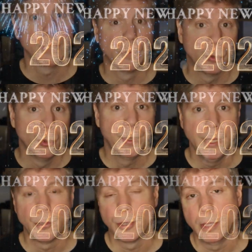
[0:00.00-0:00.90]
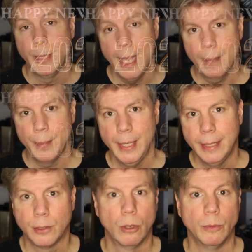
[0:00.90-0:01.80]
Lots of cool things are gonna be happening
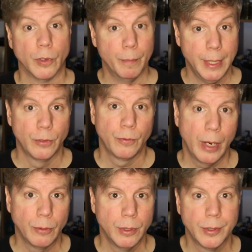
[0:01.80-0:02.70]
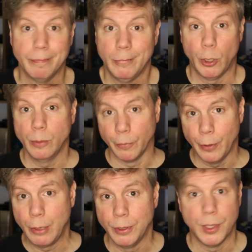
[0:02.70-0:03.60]
in terms of men's fragrance, in terms of
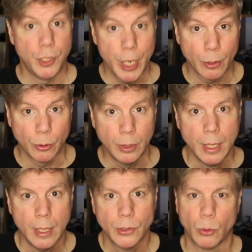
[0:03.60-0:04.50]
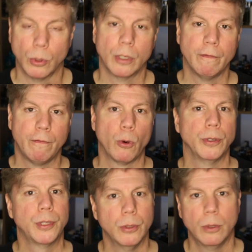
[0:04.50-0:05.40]
fragrance in general. So we're looking
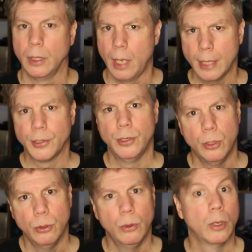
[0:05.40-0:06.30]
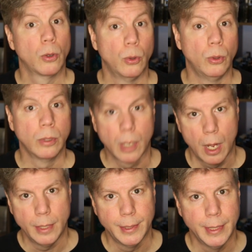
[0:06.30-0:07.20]
forward to lots of new cool
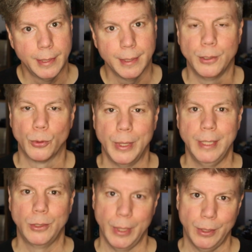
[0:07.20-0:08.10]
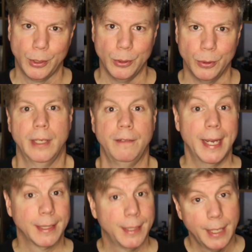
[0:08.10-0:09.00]
content in 2022. In
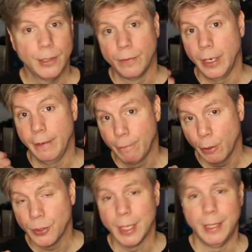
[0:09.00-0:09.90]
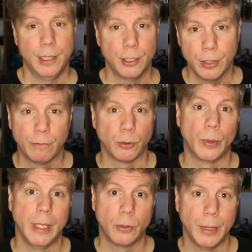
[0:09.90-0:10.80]
fact, today is the very first edition for
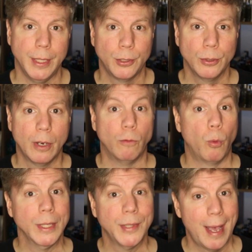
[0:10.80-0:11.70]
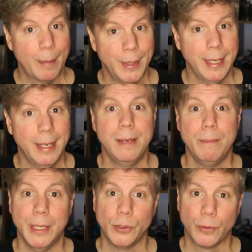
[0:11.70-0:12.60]
2022 of what's happening in
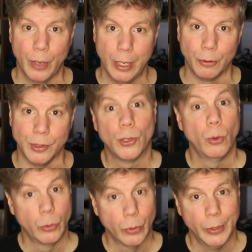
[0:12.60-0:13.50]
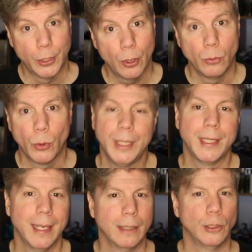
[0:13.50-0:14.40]
men's fragrance. So when we return, we're going to
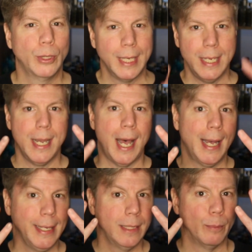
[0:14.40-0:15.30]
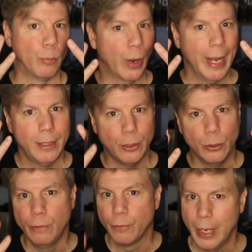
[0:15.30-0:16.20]
take a look at nine brand
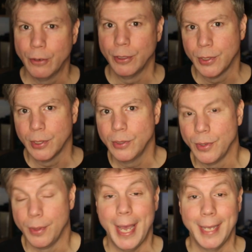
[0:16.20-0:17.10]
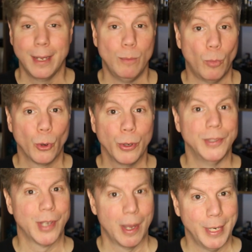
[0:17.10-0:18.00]
new fragrances. That and more
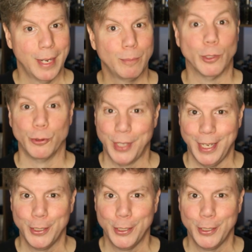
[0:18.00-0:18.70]
is coming up, so stay